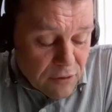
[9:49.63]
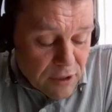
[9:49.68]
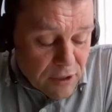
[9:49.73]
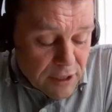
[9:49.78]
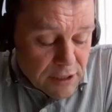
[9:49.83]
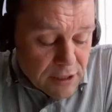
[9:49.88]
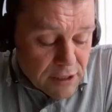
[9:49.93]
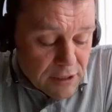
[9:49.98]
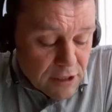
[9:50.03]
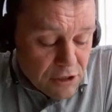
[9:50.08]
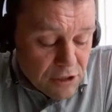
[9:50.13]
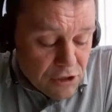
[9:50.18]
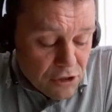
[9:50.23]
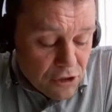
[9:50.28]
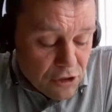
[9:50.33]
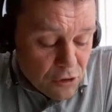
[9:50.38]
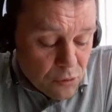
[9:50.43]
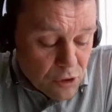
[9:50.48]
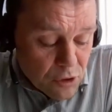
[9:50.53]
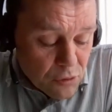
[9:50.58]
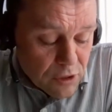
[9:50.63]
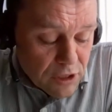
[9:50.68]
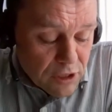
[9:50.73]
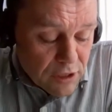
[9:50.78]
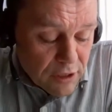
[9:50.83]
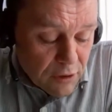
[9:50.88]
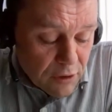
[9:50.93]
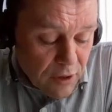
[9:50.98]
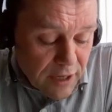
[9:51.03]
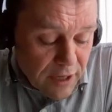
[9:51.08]
DCU was recently
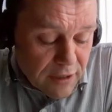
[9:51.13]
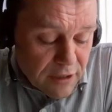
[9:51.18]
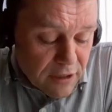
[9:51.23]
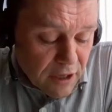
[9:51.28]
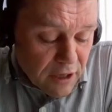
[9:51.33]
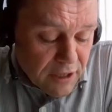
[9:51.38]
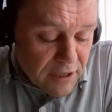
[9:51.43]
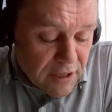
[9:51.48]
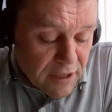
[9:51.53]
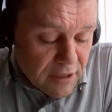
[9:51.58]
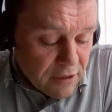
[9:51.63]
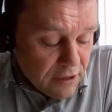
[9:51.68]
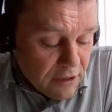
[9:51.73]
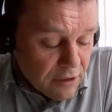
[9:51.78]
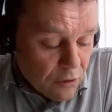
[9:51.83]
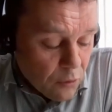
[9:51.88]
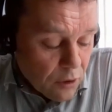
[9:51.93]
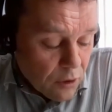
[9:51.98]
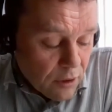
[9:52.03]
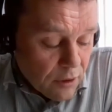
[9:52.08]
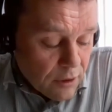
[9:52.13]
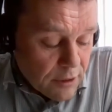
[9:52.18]
ranked 19th in the world